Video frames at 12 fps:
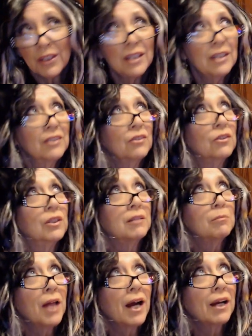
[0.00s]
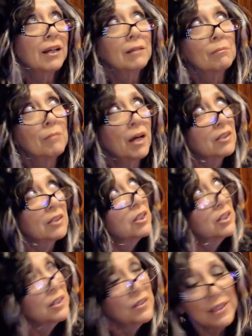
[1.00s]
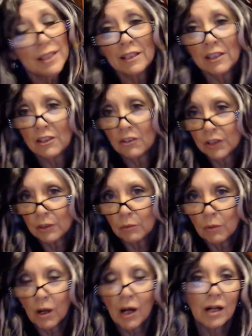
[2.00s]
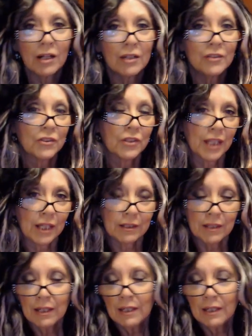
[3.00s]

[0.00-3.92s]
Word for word: in or leave black marks on your ceiling or your walls or get